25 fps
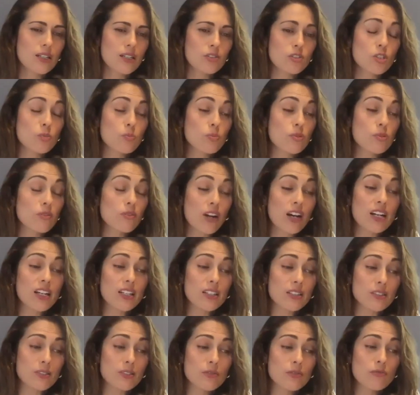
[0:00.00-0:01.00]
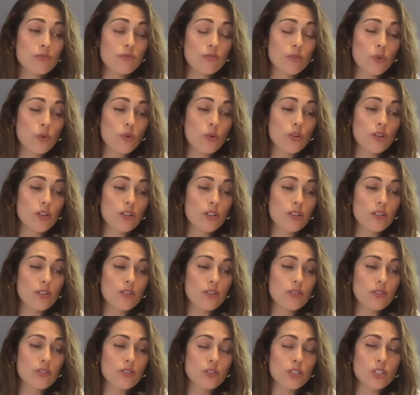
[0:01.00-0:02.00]
provide for
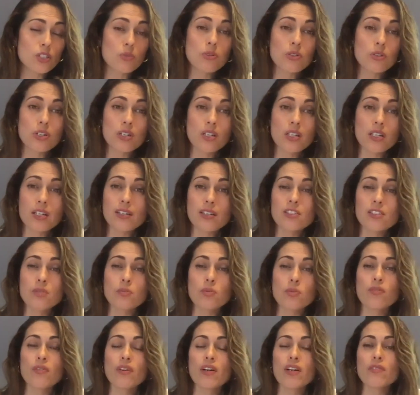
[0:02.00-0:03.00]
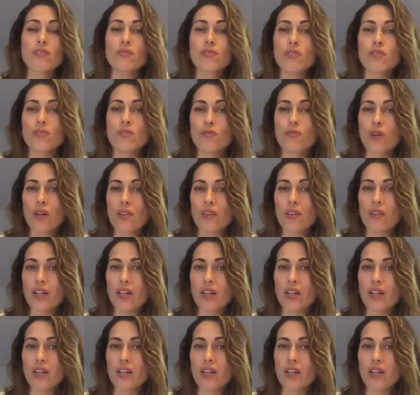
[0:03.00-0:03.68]
their community, to provide for frontline